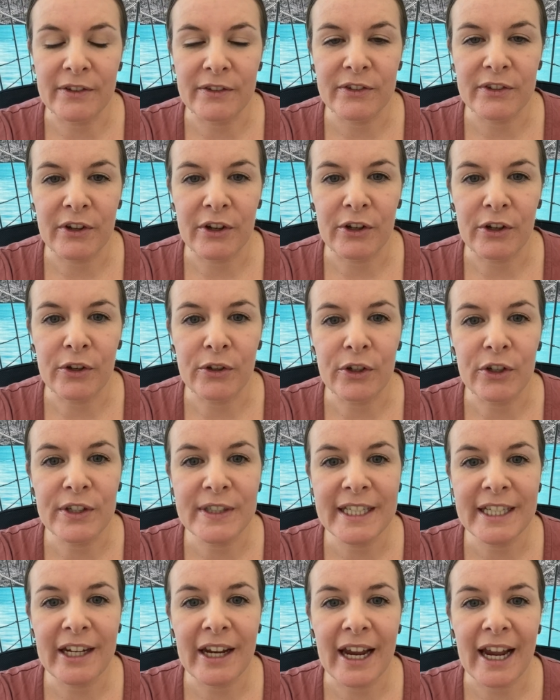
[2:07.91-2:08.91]
So you're
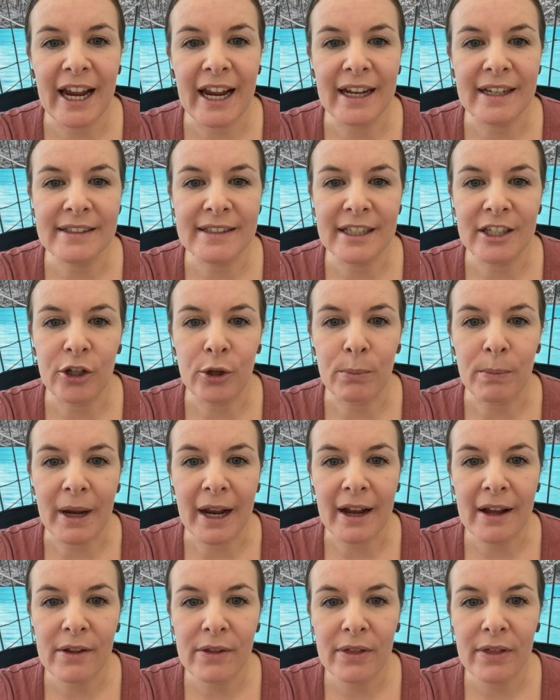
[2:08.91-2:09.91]
using your hands and your
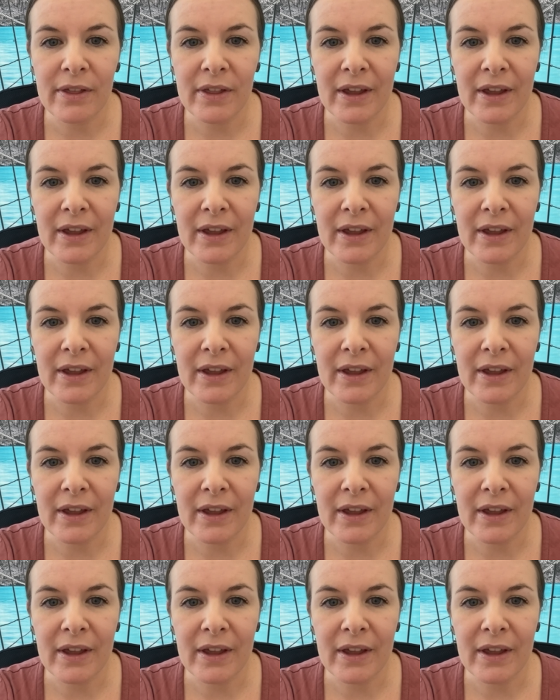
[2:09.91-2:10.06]
mouth,